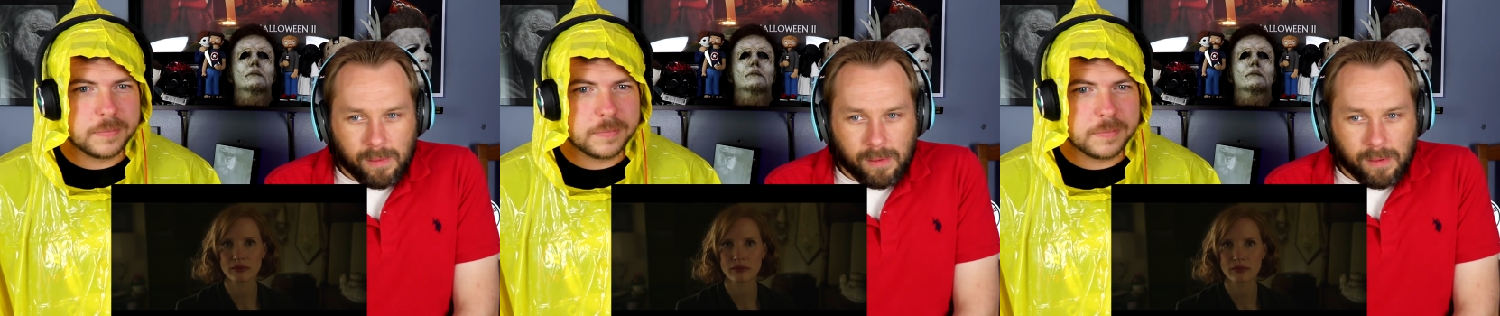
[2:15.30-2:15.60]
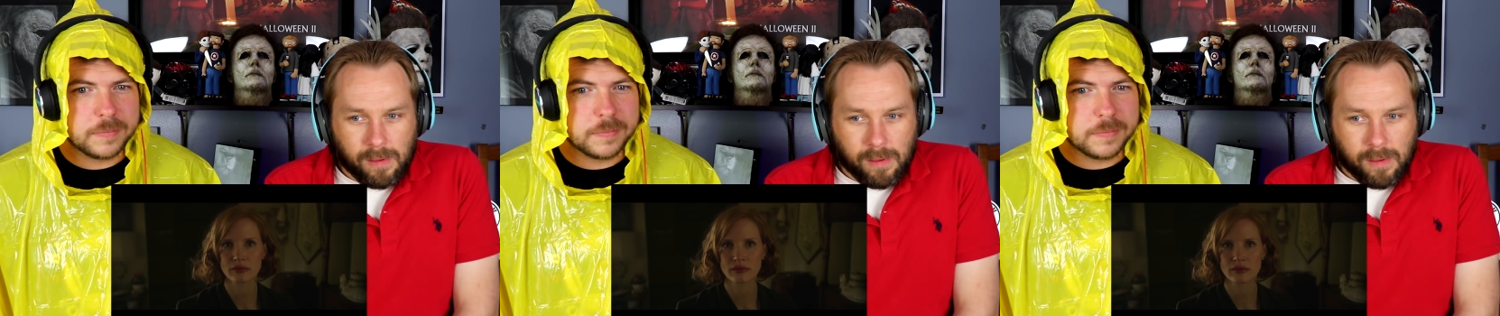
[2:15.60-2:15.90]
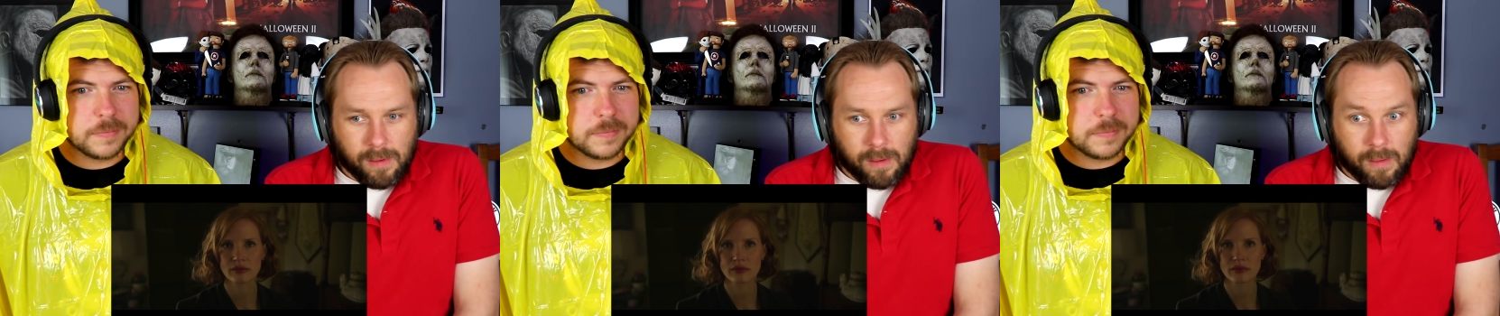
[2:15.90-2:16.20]

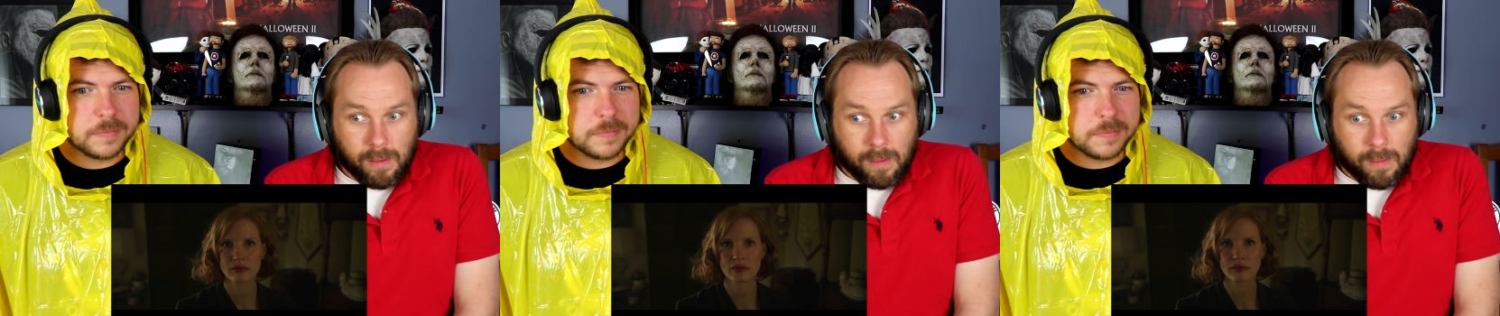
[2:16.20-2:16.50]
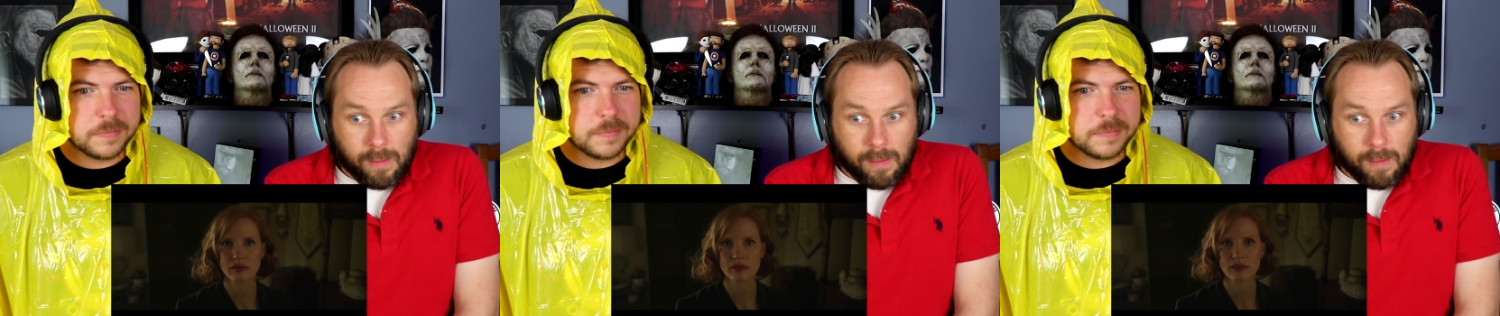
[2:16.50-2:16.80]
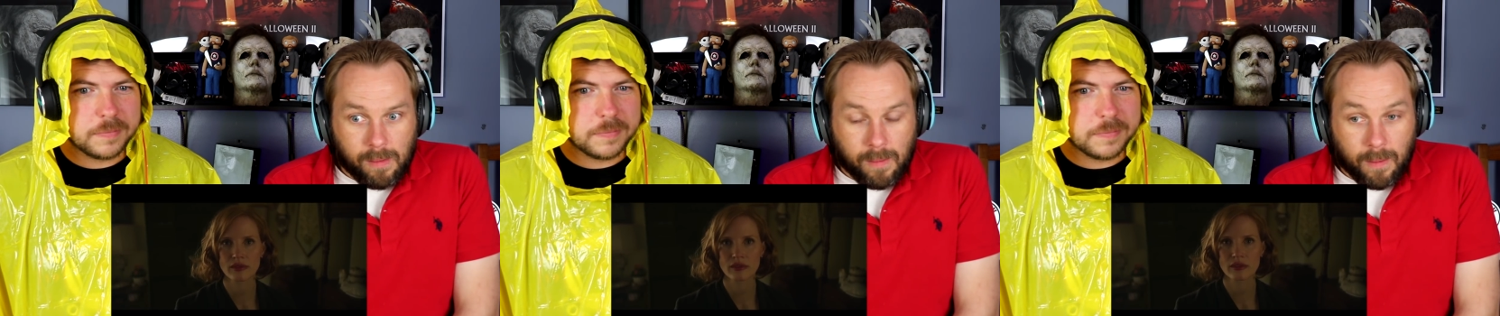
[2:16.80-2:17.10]

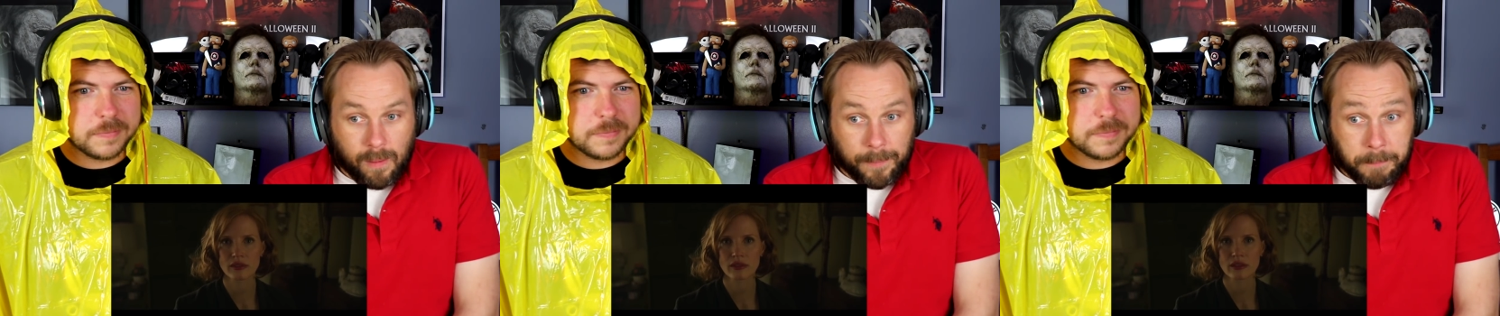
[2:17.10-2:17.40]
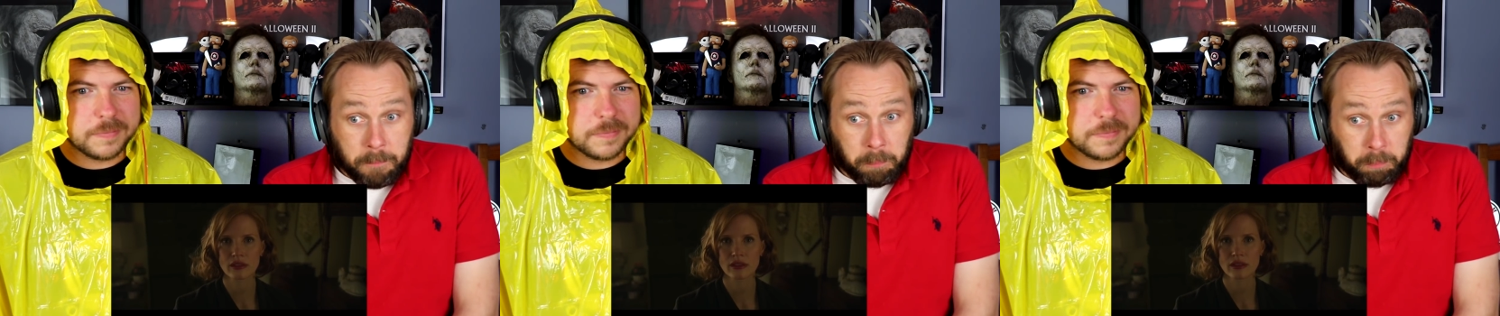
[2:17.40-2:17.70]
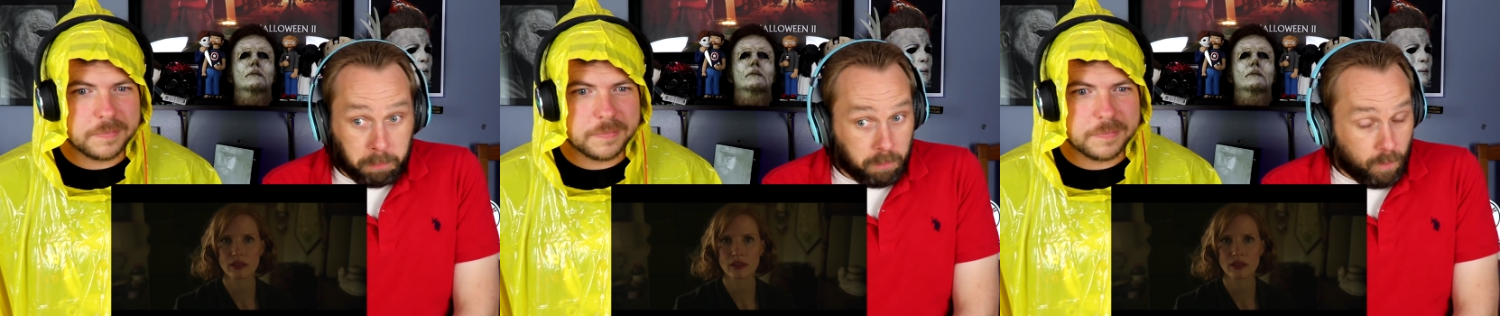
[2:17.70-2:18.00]

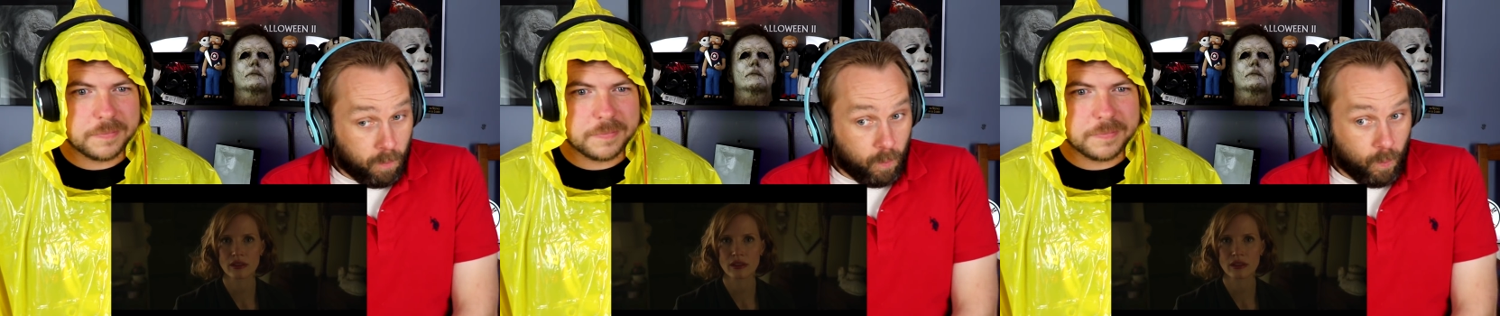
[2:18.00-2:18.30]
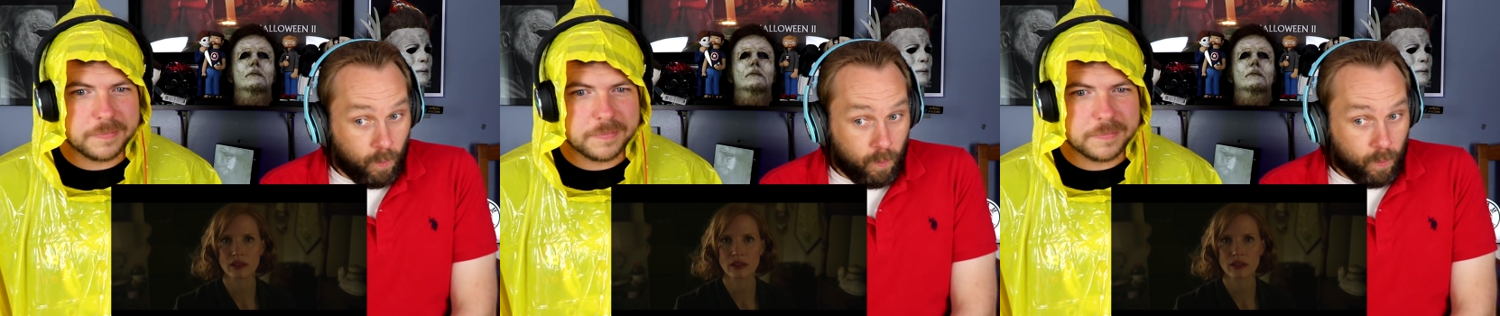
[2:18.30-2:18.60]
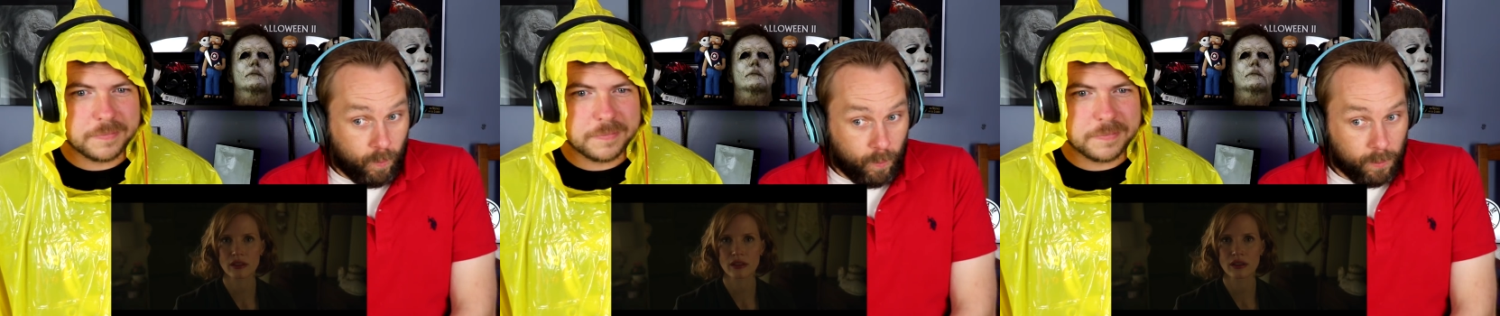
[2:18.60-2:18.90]

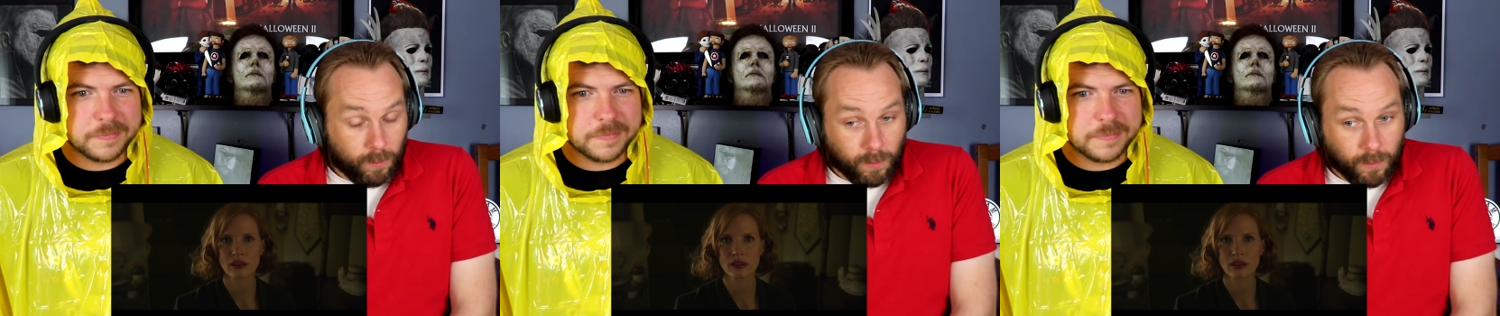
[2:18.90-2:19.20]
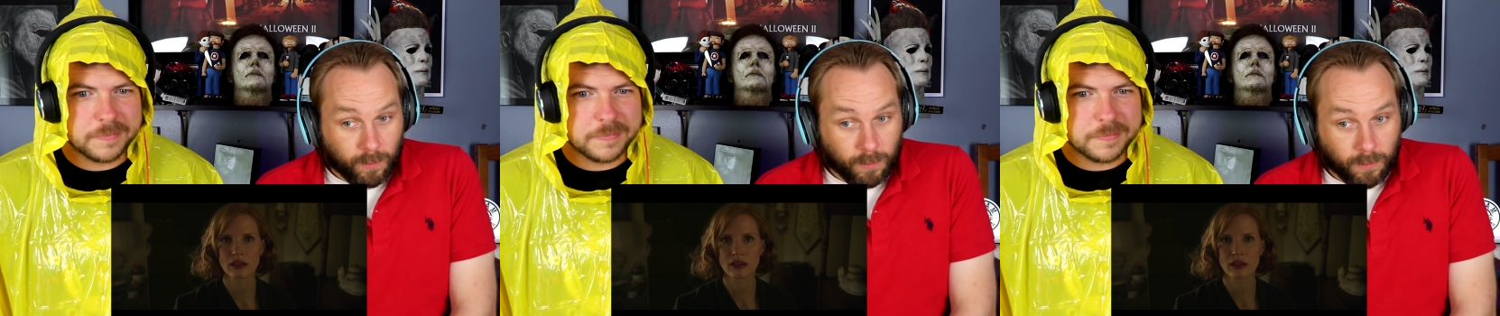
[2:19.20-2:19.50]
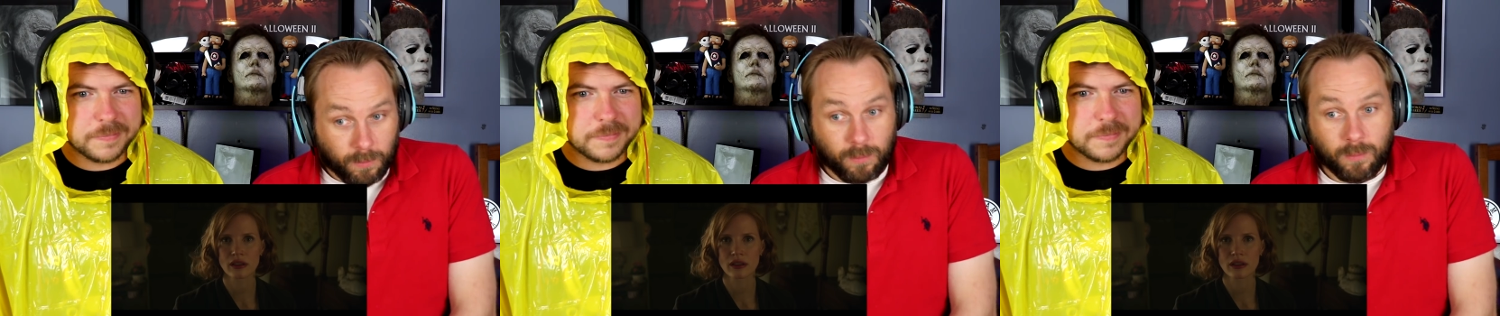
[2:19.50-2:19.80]

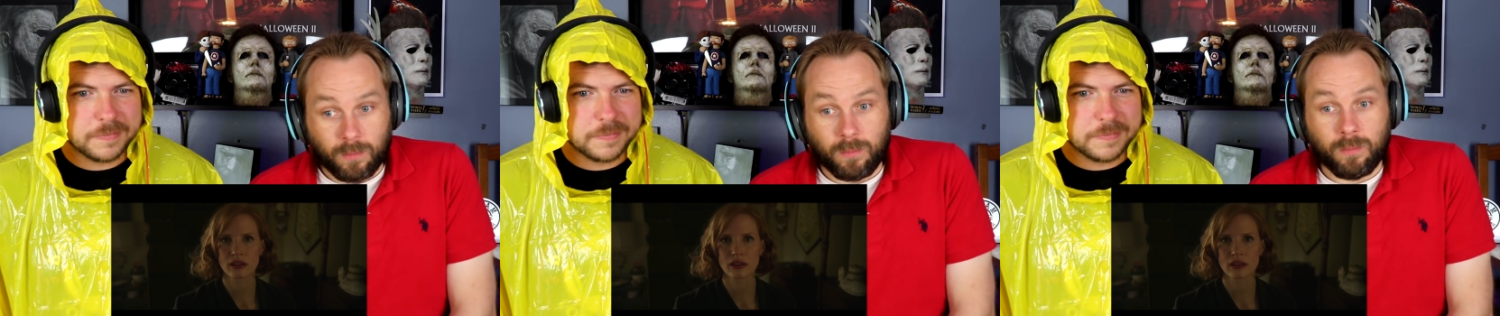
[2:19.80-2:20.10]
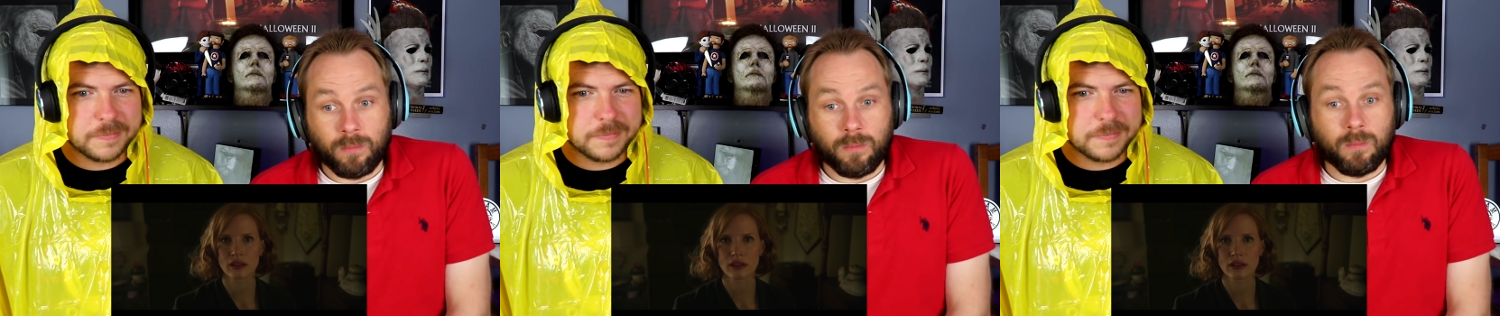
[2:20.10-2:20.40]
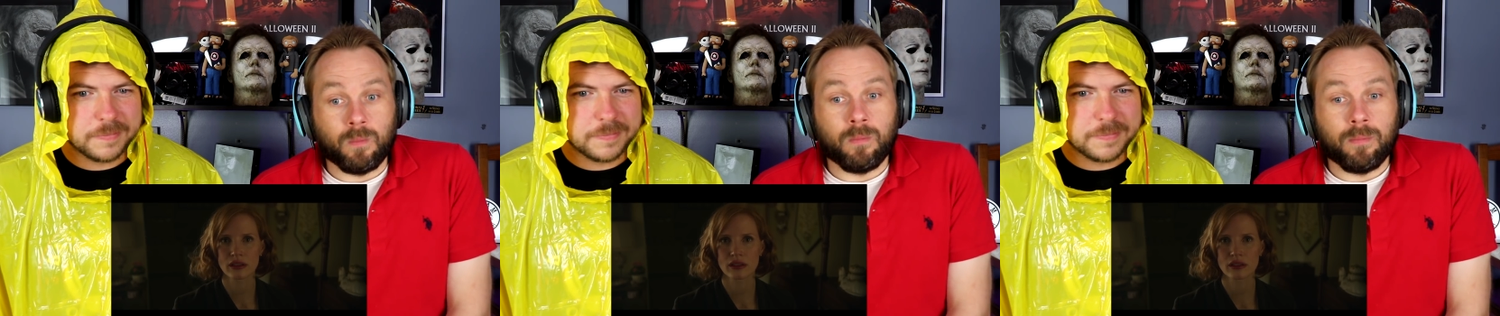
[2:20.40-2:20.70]

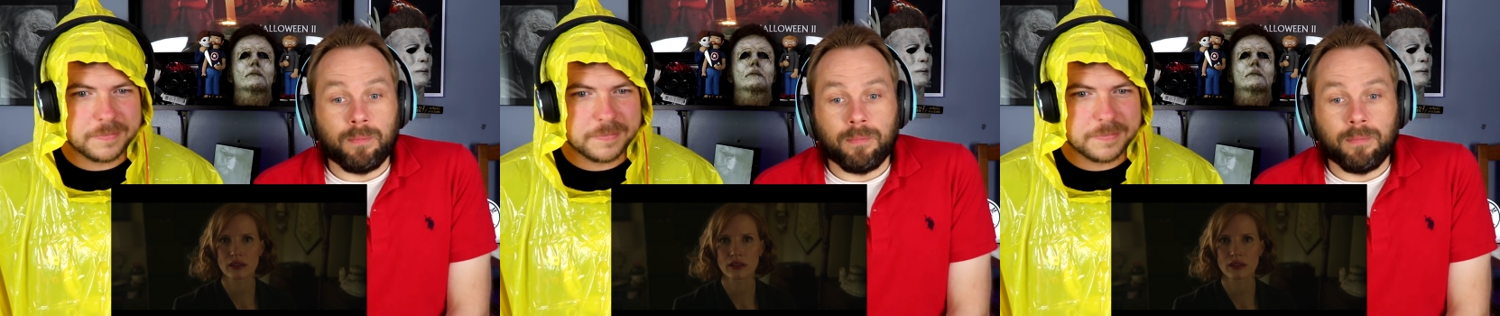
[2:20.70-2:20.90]
[no speech]